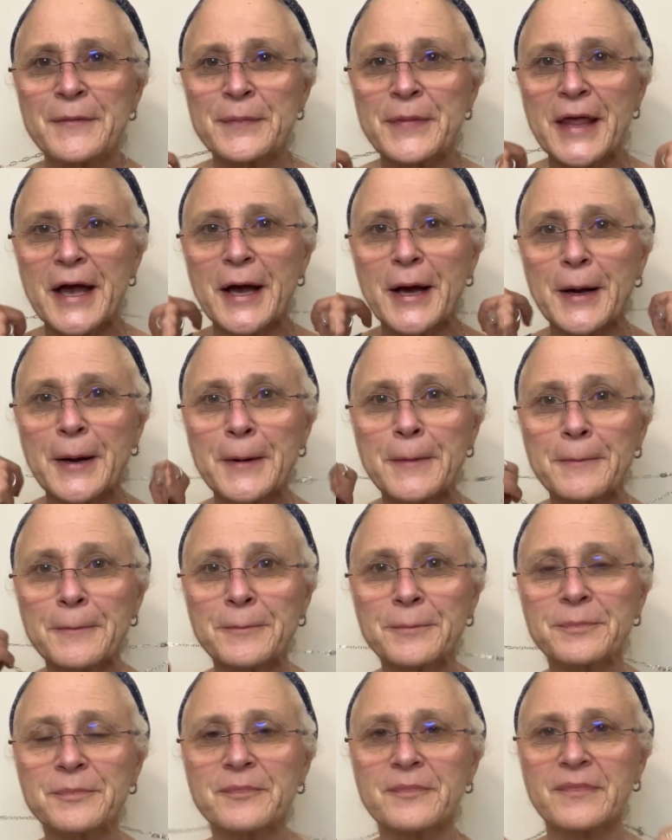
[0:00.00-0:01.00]

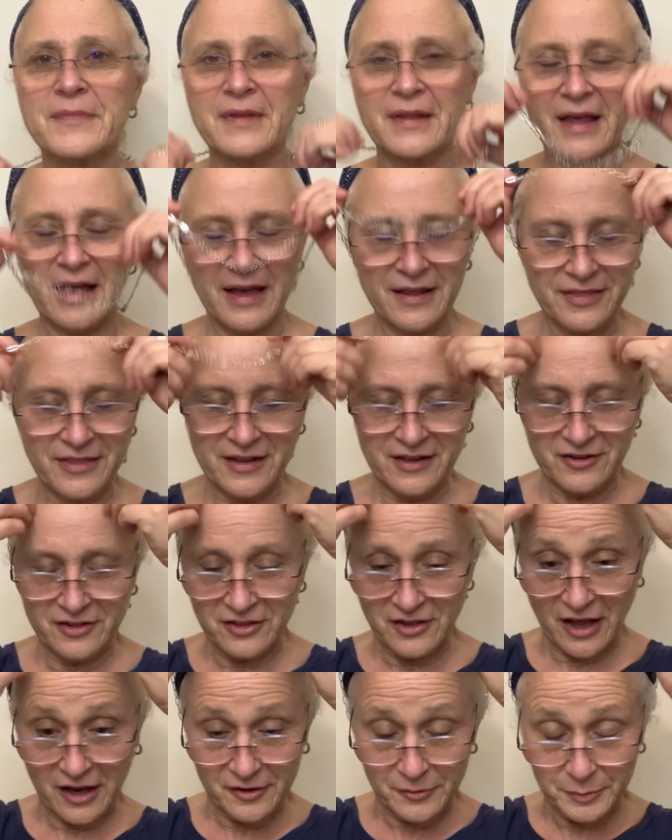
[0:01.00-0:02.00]
I think a
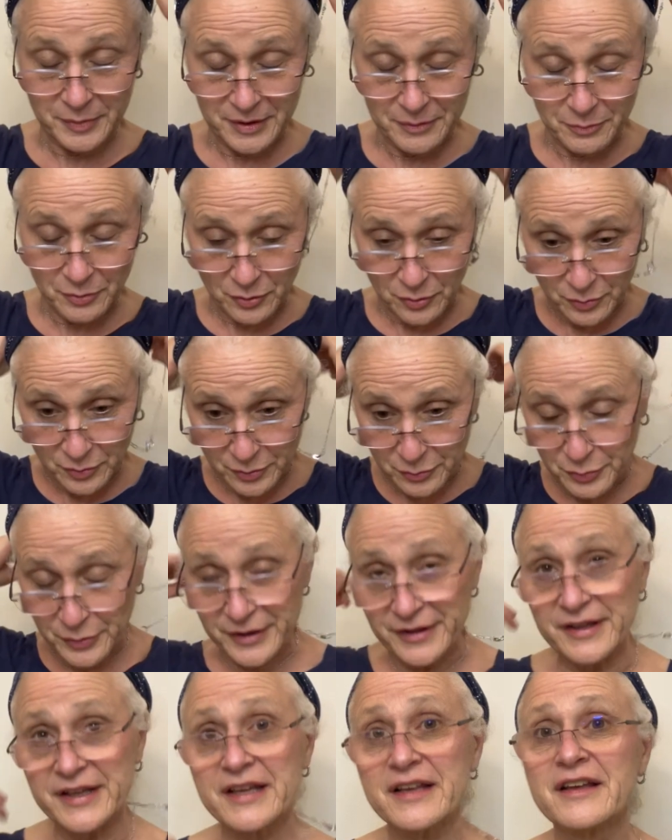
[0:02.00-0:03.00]
lot of people will
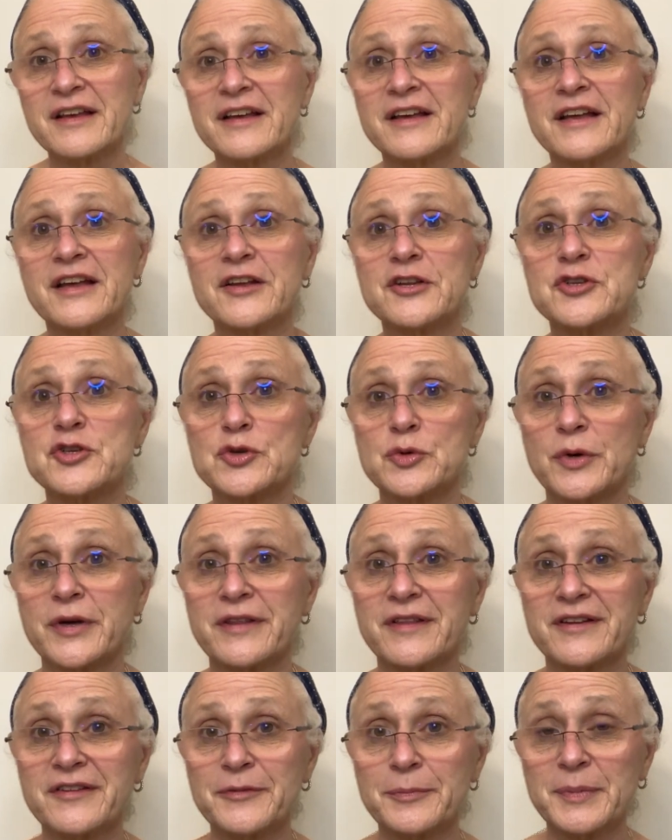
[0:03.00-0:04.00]
really enjoy
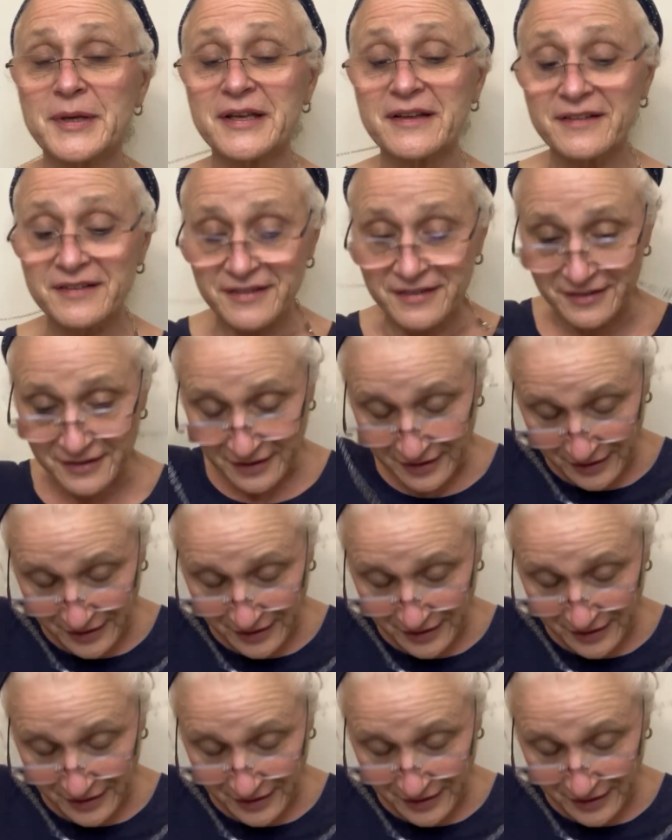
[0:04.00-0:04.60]
this piece.